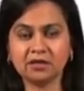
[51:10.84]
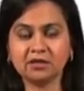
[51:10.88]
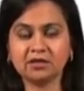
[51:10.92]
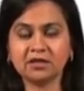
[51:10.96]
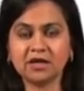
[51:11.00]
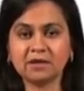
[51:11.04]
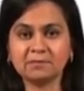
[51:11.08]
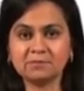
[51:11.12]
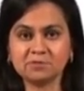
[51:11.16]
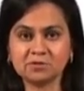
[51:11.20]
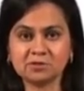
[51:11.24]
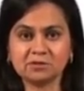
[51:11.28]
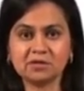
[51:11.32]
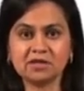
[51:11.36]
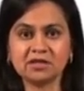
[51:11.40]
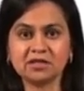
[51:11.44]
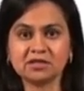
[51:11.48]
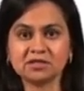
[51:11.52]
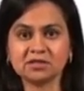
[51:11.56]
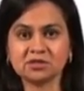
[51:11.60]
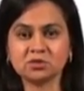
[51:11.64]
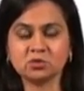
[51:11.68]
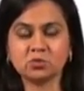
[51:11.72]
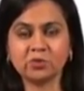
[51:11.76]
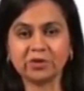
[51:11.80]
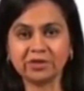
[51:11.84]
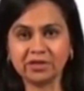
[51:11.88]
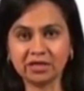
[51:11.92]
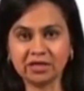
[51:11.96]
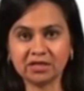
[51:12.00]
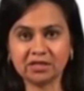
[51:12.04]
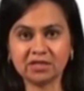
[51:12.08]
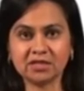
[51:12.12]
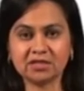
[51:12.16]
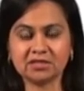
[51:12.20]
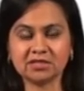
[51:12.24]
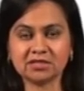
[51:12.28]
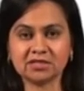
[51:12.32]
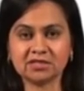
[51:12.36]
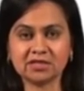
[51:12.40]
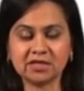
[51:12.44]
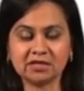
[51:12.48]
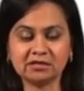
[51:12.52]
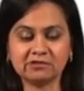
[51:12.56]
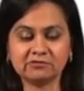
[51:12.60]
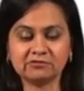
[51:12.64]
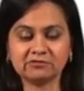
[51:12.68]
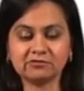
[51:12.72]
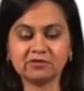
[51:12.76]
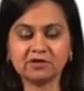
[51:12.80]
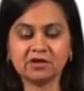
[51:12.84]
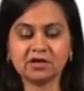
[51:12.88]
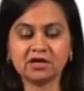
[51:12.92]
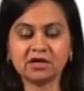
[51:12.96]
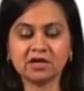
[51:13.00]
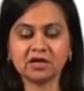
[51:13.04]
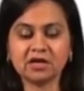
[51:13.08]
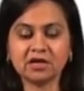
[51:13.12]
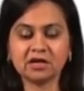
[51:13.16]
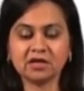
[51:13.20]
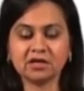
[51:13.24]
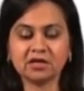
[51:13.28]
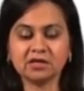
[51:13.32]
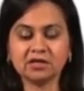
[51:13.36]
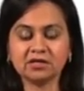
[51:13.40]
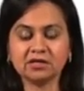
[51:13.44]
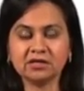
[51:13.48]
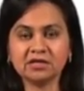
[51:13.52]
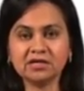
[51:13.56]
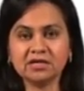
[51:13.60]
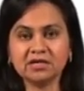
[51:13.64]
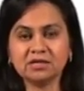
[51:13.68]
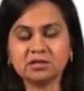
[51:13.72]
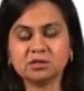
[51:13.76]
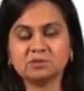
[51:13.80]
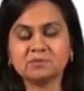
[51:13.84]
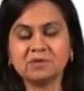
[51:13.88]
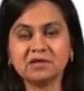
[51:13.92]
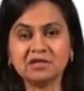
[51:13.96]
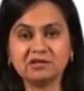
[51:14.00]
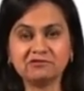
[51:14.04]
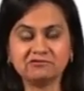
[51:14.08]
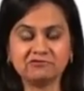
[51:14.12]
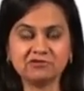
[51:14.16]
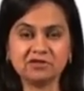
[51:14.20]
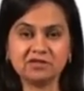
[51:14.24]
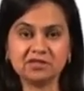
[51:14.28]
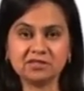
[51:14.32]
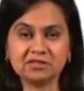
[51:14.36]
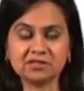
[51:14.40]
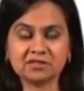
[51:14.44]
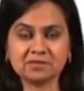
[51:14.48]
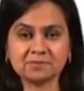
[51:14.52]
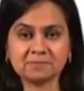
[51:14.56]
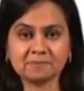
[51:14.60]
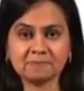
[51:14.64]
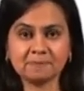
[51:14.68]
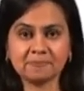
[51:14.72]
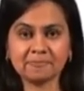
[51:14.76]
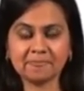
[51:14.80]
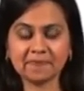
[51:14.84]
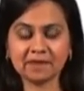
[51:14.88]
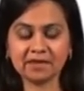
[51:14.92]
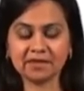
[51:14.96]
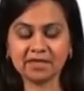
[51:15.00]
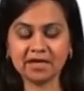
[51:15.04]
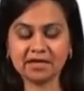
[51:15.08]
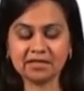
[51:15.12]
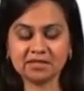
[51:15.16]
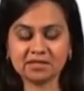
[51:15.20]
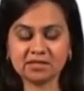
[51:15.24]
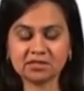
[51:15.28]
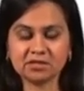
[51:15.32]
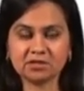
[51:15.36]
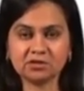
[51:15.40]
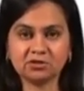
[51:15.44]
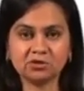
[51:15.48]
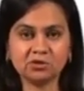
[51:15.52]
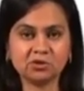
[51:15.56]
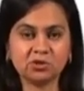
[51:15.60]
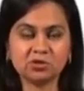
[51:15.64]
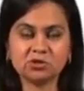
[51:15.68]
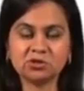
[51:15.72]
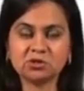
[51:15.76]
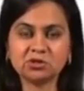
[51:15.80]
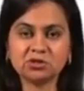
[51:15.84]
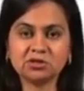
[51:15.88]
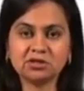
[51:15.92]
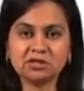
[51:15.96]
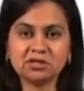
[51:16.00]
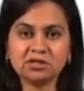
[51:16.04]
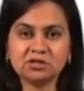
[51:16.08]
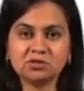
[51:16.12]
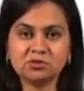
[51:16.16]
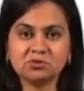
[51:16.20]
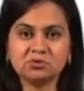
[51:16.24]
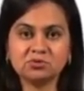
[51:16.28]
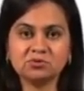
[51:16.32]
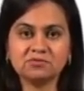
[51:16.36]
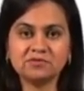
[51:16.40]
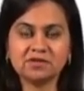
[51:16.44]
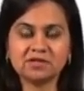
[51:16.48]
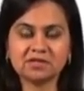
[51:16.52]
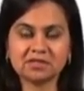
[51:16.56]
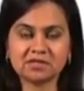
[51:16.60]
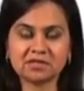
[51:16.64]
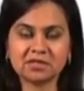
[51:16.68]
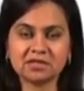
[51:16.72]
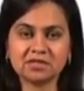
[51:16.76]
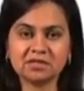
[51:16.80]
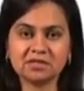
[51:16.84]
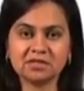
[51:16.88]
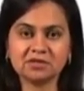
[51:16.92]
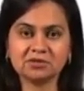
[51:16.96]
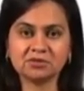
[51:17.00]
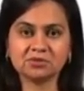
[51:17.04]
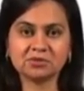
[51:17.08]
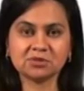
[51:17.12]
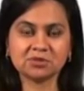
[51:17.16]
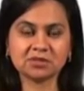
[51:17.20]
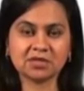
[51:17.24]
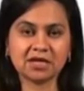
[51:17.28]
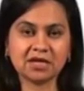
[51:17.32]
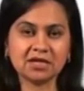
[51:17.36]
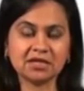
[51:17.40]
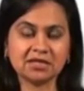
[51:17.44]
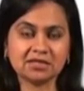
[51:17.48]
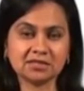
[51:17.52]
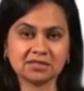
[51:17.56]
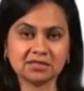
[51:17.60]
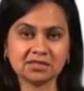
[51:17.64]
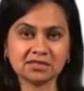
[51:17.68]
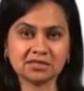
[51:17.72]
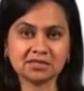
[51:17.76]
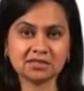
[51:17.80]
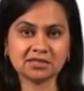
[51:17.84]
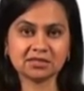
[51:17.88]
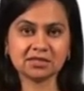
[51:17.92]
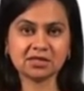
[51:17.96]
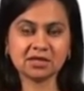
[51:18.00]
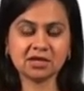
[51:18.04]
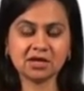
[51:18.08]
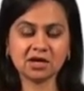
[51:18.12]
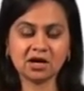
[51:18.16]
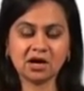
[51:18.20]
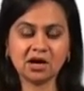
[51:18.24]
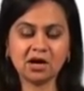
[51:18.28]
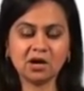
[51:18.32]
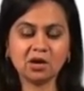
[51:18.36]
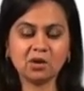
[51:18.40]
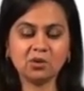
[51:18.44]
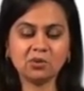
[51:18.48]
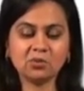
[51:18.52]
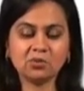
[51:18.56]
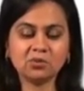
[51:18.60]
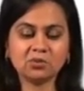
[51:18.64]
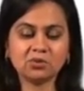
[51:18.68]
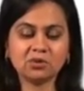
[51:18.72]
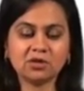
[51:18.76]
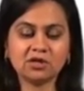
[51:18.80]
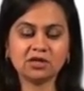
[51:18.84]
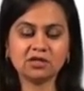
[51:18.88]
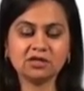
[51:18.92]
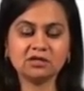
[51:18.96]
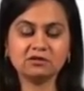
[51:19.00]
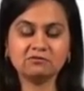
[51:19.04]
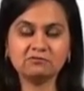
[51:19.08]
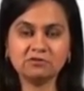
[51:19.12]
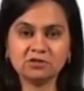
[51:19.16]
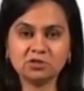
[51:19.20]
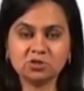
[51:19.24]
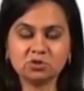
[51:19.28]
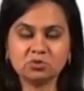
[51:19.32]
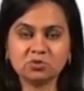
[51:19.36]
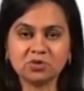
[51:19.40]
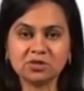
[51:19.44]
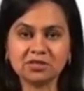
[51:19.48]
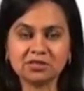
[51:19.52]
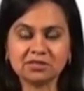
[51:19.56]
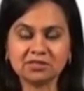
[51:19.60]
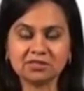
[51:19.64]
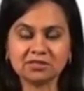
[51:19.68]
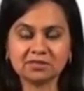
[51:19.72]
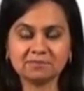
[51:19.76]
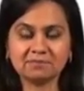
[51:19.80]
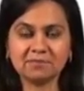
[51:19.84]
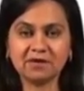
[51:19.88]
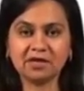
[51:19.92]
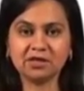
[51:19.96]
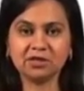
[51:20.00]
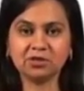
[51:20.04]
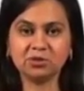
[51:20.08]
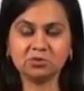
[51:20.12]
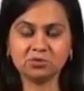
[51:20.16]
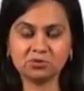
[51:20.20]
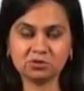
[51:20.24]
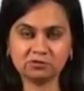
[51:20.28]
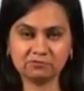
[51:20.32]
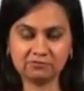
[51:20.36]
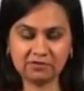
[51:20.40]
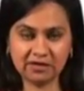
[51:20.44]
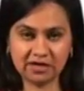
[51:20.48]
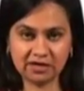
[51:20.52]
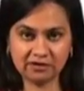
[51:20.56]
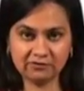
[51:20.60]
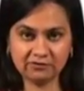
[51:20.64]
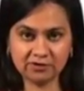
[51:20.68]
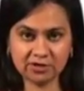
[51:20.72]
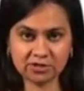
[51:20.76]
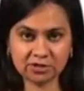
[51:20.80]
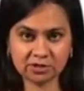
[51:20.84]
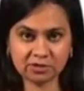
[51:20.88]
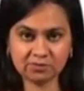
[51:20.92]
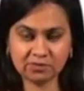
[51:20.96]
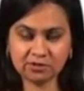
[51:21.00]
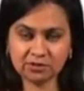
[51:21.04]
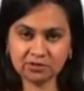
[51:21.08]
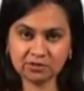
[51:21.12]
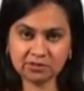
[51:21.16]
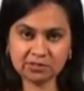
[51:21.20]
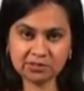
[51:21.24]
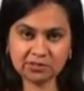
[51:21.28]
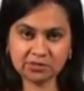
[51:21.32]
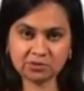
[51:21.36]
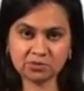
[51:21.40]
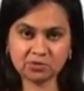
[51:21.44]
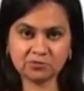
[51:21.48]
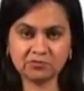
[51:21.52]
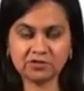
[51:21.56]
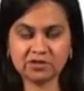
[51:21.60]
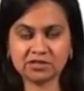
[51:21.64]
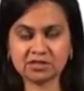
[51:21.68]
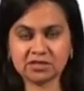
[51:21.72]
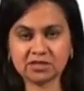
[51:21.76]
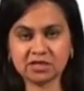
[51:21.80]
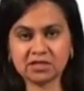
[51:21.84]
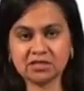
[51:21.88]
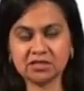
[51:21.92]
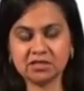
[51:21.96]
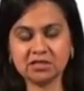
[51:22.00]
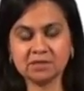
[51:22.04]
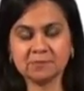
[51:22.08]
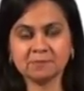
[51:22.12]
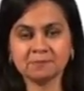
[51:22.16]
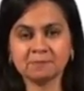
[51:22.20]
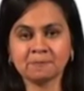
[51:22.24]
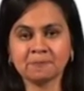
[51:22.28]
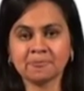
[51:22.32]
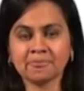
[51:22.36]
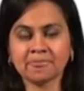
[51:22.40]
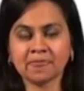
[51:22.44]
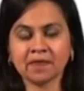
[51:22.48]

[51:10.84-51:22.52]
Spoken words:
encapsulates within itself these many fields. That not only do we study through stylistics how individuals make use of language, but also we study